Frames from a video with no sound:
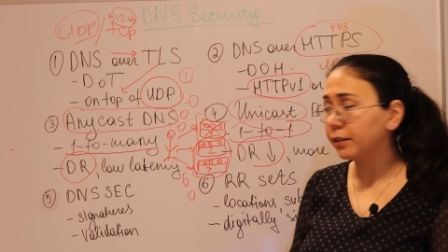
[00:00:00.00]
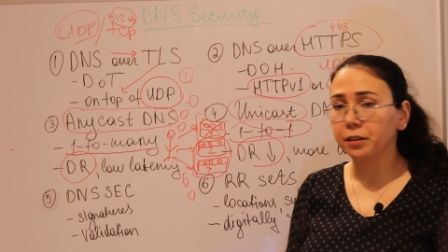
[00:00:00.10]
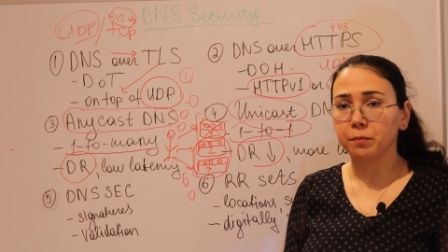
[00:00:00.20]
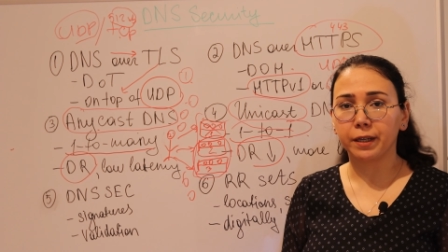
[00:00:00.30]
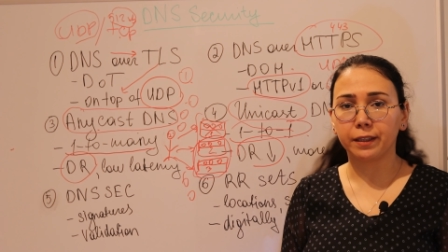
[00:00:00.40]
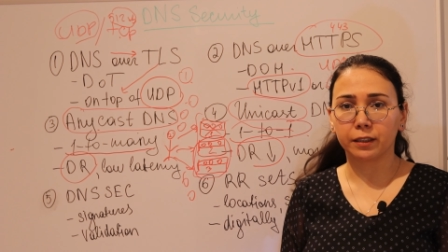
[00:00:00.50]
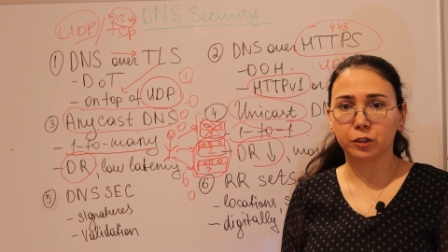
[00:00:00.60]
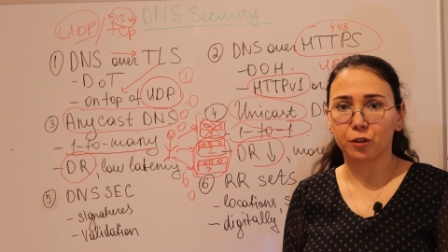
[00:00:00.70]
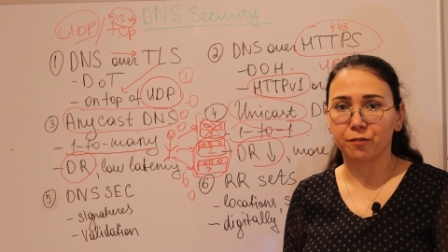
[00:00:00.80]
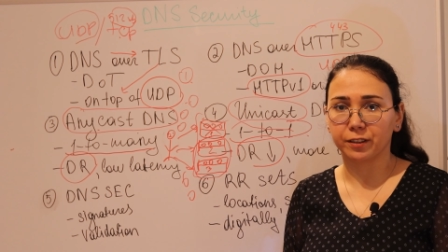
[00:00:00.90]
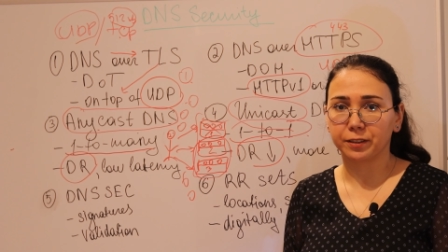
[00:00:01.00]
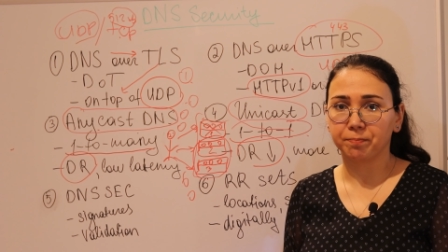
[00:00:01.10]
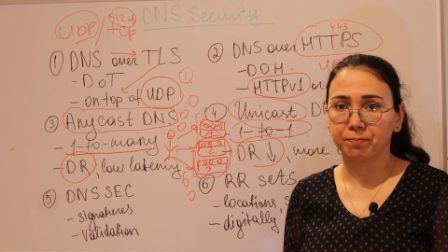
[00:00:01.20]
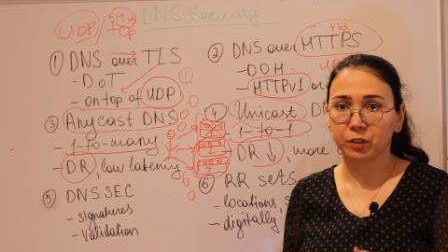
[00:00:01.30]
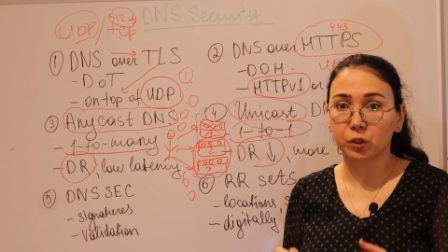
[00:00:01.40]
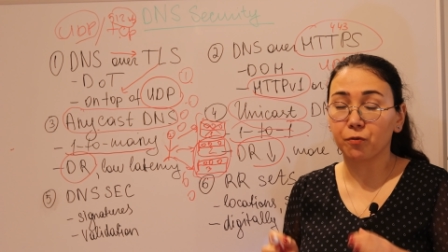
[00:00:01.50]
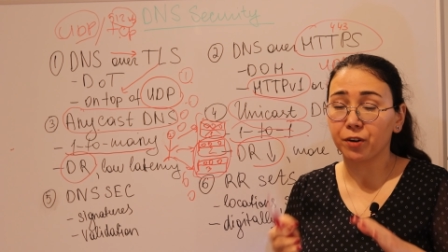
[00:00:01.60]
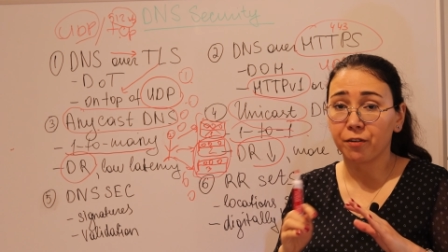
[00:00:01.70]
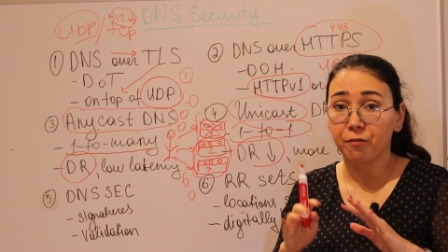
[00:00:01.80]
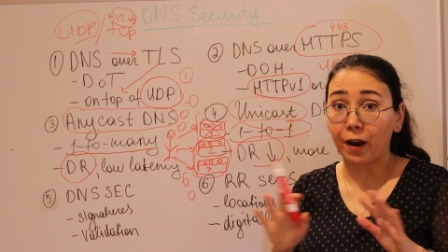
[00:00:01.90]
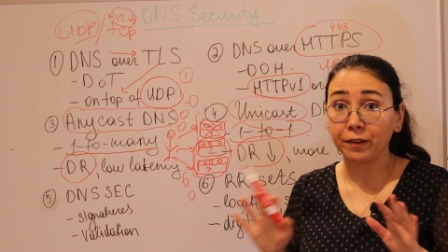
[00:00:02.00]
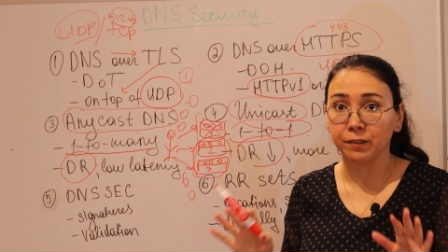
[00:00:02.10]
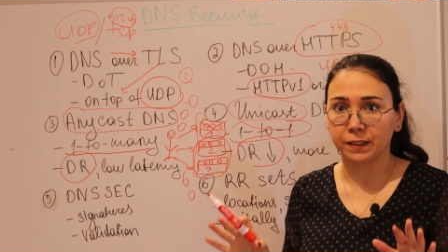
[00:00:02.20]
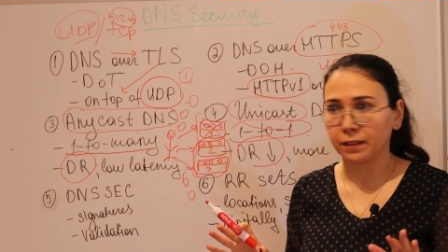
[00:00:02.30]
the remaining servers. So we're fine with